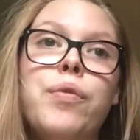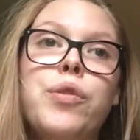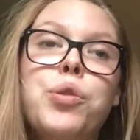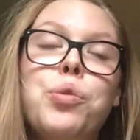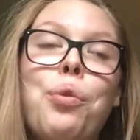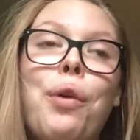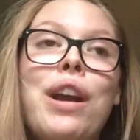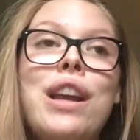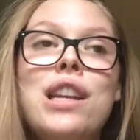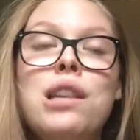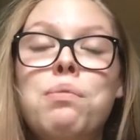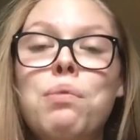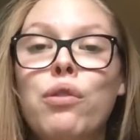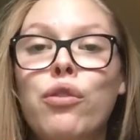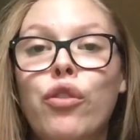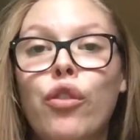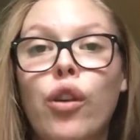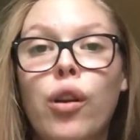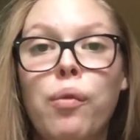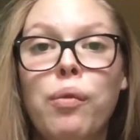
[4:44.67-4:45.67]
twice
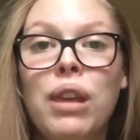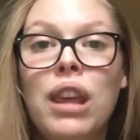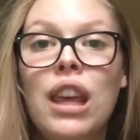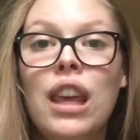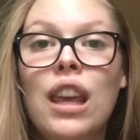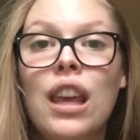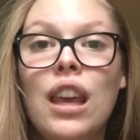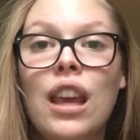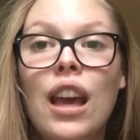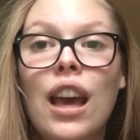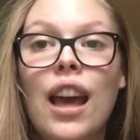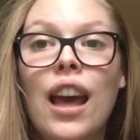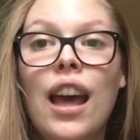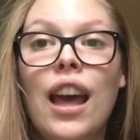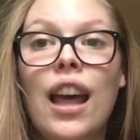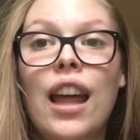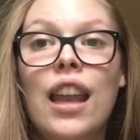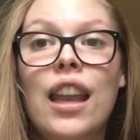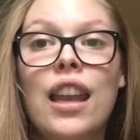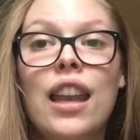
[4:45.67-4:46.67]
before me,
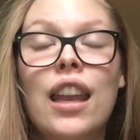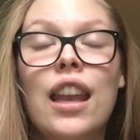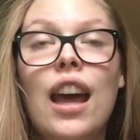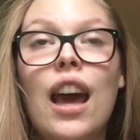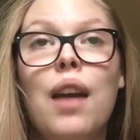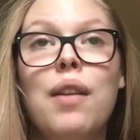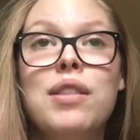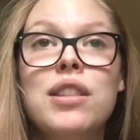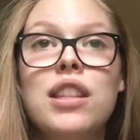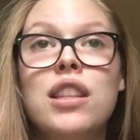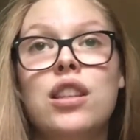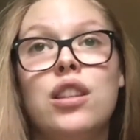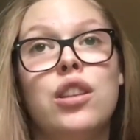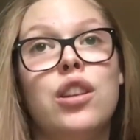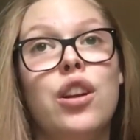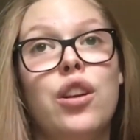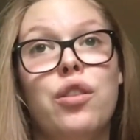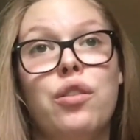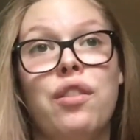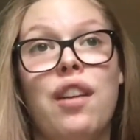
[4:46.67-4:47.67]
and I was his
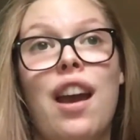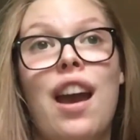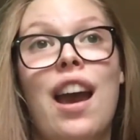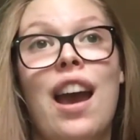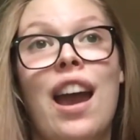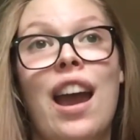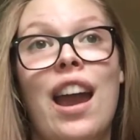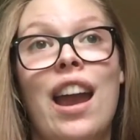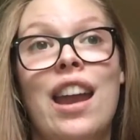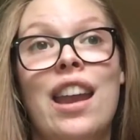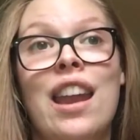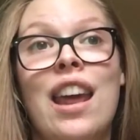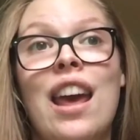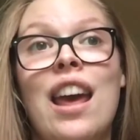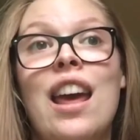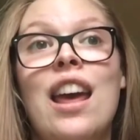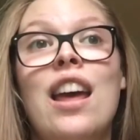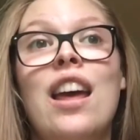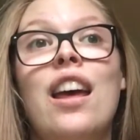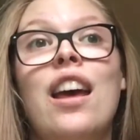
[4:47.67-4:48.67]
3rd ride.
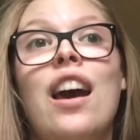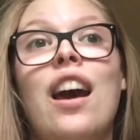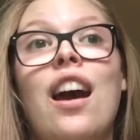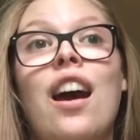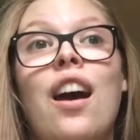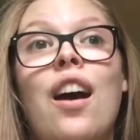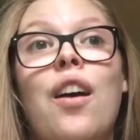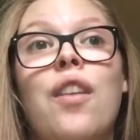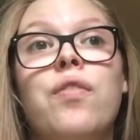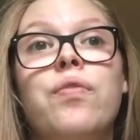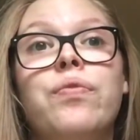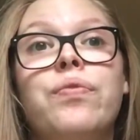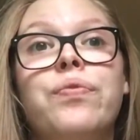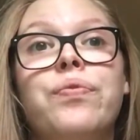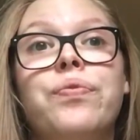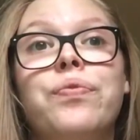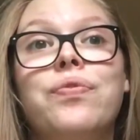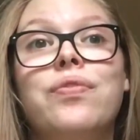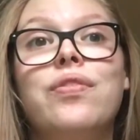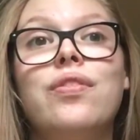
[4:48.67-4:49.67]

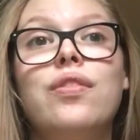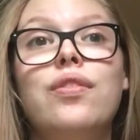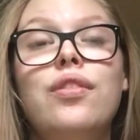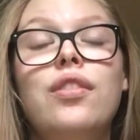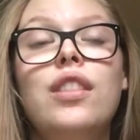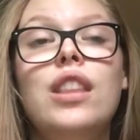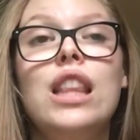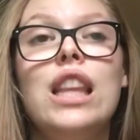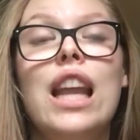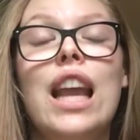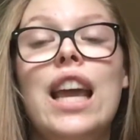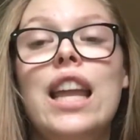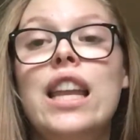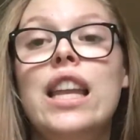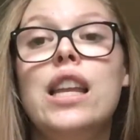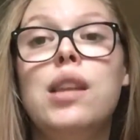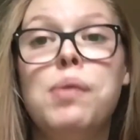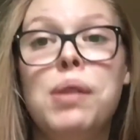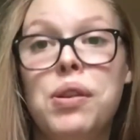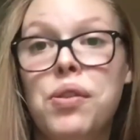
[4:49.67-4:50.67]
And
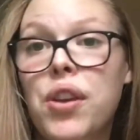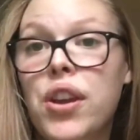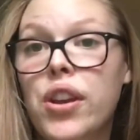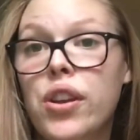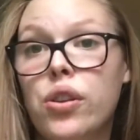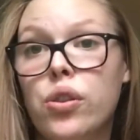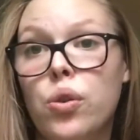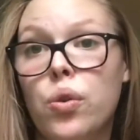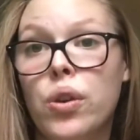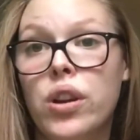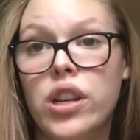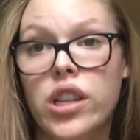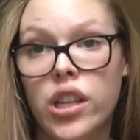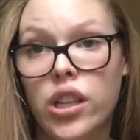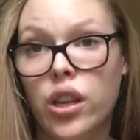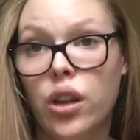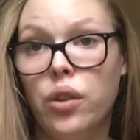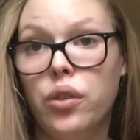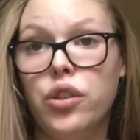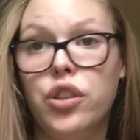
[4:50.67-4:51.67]
he's my trainer's horse,
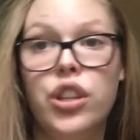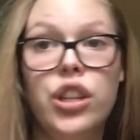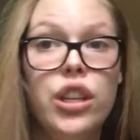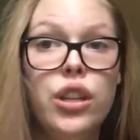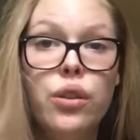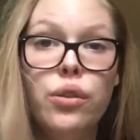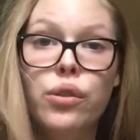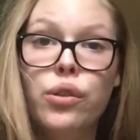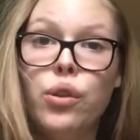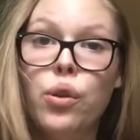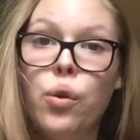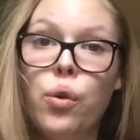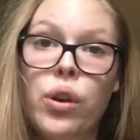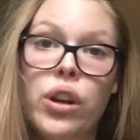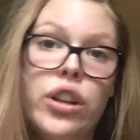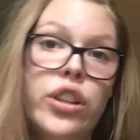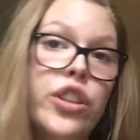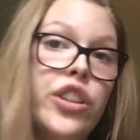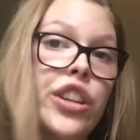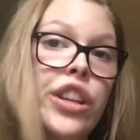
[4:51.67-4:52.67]
so she knows the
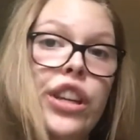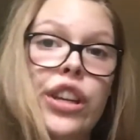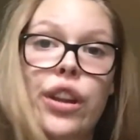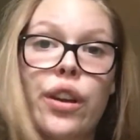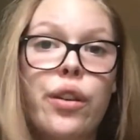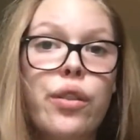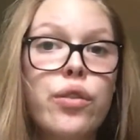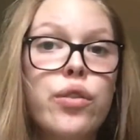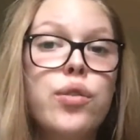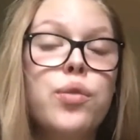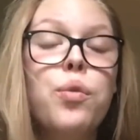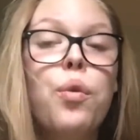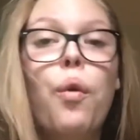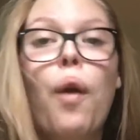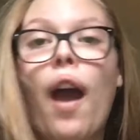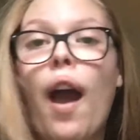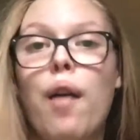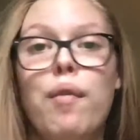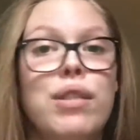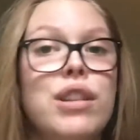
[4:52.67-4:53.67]
horse. She knows
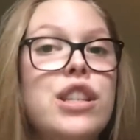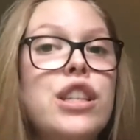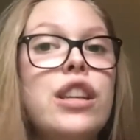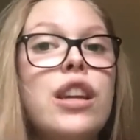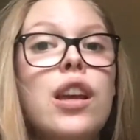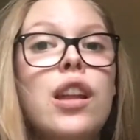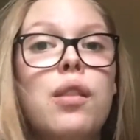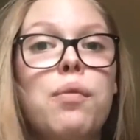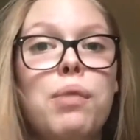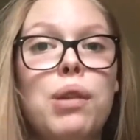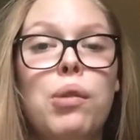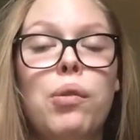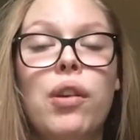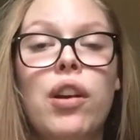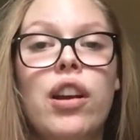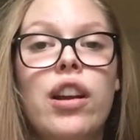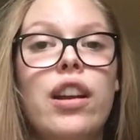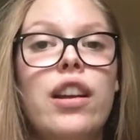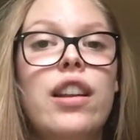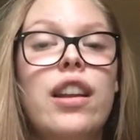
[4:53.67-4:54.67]
how much he can be
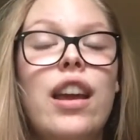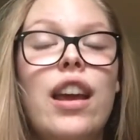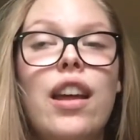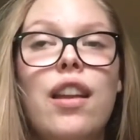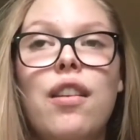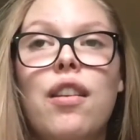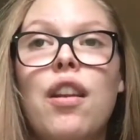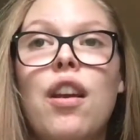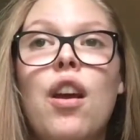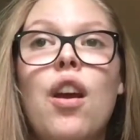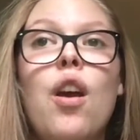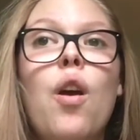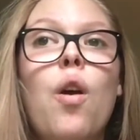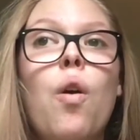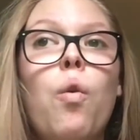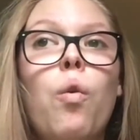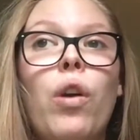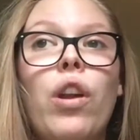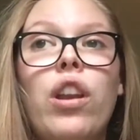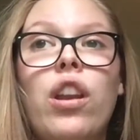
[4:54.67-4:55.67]
worked and
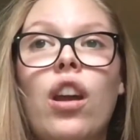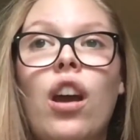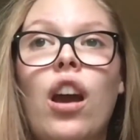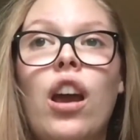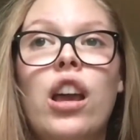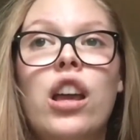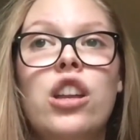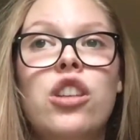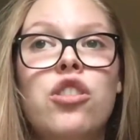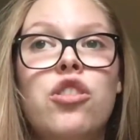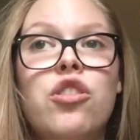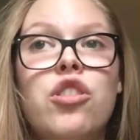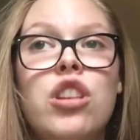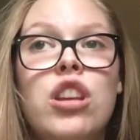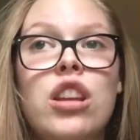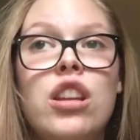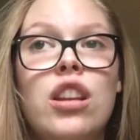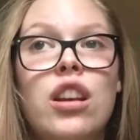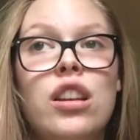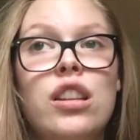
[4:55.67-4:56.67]
whatnot, and
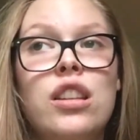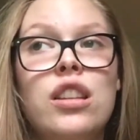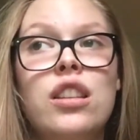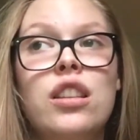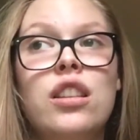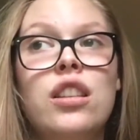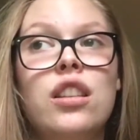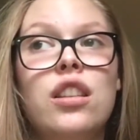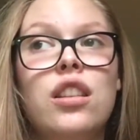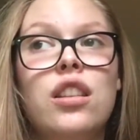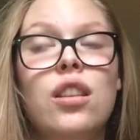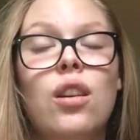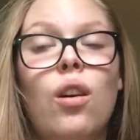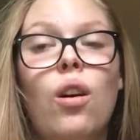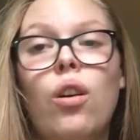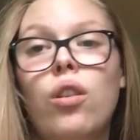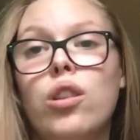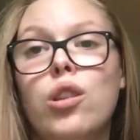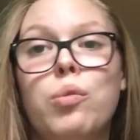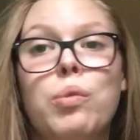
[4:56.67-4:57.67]
she does the
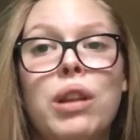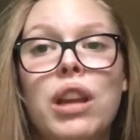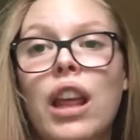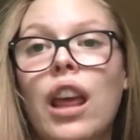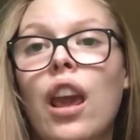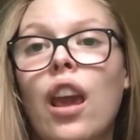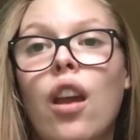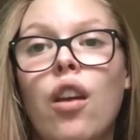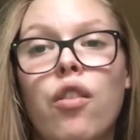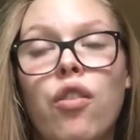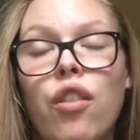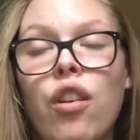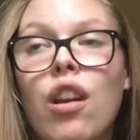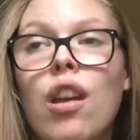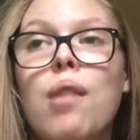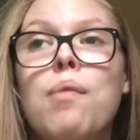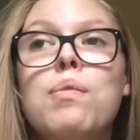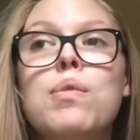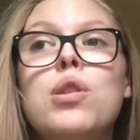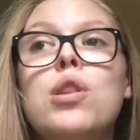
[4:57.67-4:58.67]
ultimate care for
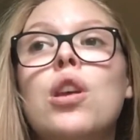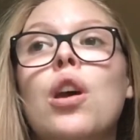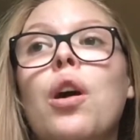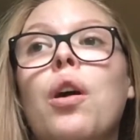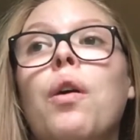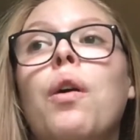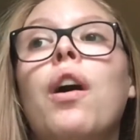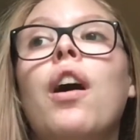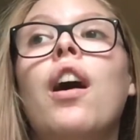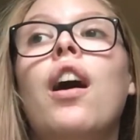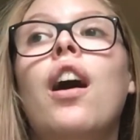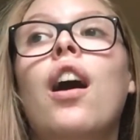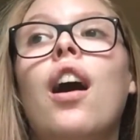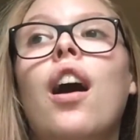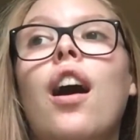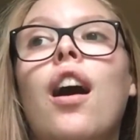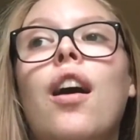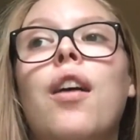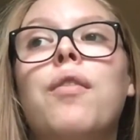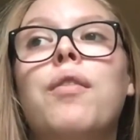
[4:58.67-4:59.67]
him. So
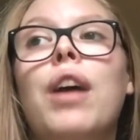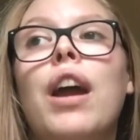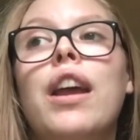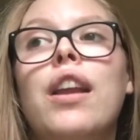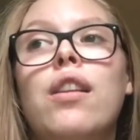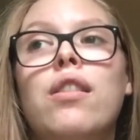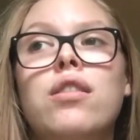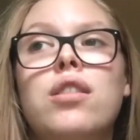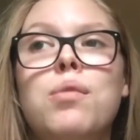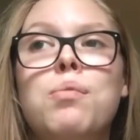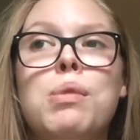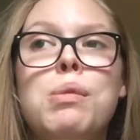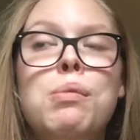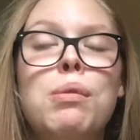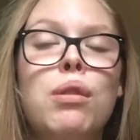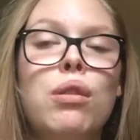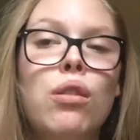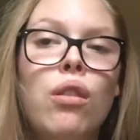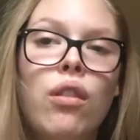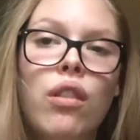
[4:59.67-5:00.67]
I know some
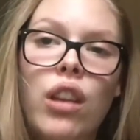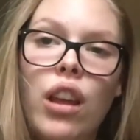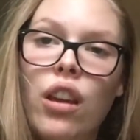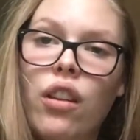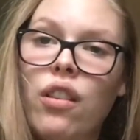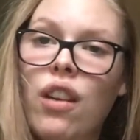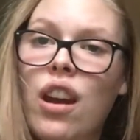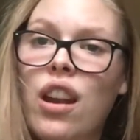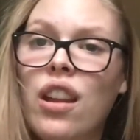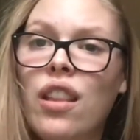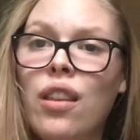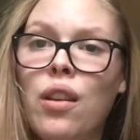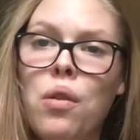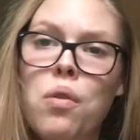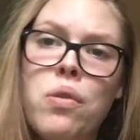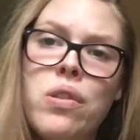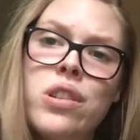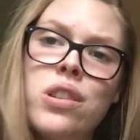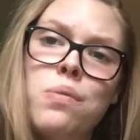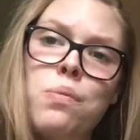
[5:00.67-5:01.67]
people don't like riding their
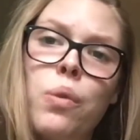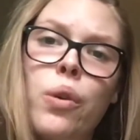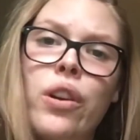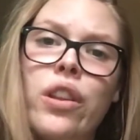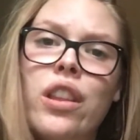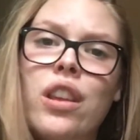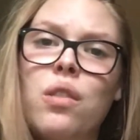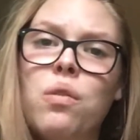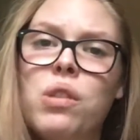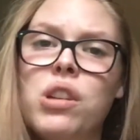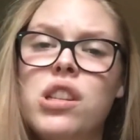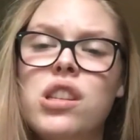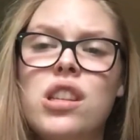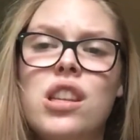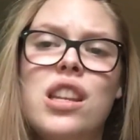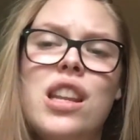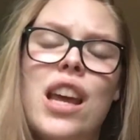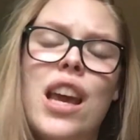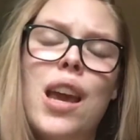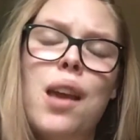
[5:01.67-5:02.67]
horse more than once
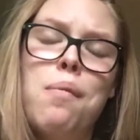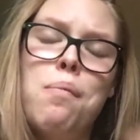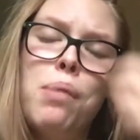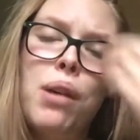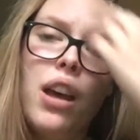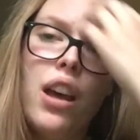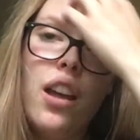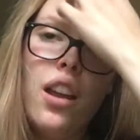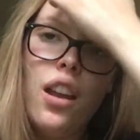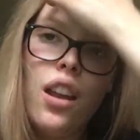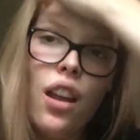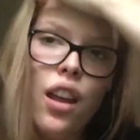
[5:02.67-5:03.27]
a day, but